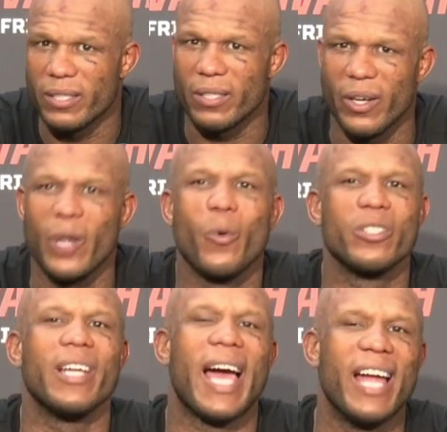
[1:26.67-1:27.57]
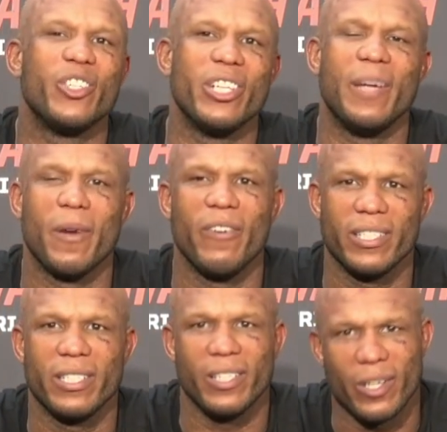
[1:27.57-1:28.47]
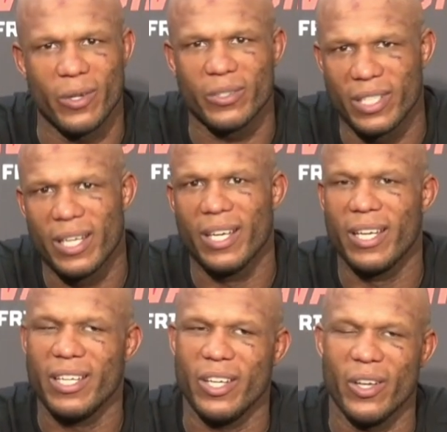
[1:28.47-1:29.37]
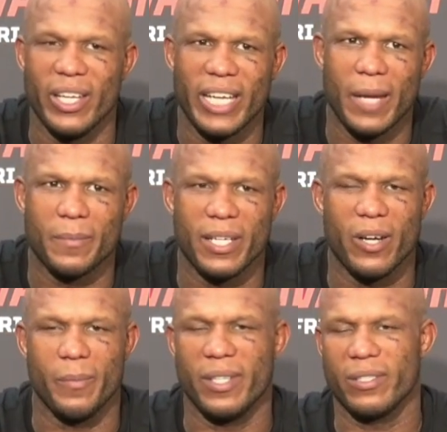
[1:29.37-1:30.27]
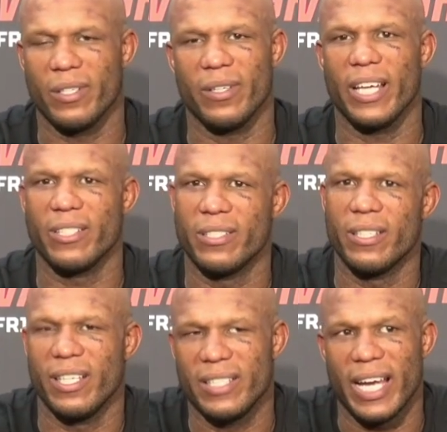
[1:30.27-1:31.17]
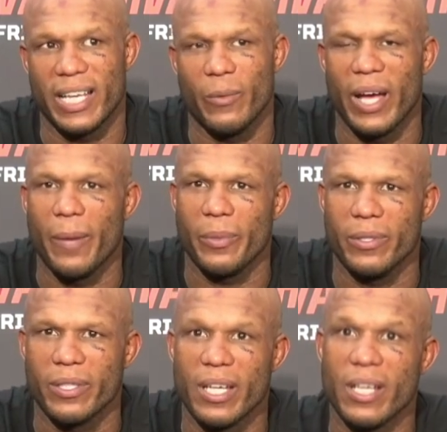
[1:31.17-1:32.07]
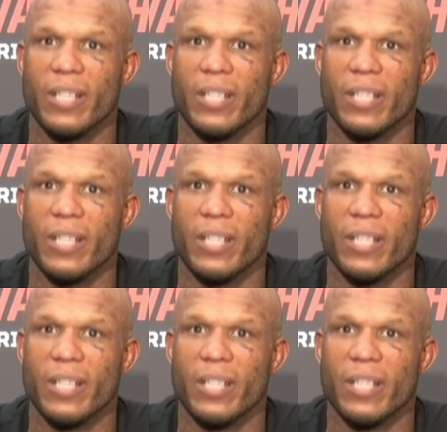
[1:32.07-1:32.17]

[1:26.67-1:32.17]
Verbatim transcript: So he wasn't actually my wrestling coach. Gotcha, yeah. You know, he came to help me, so that's exactly what happened.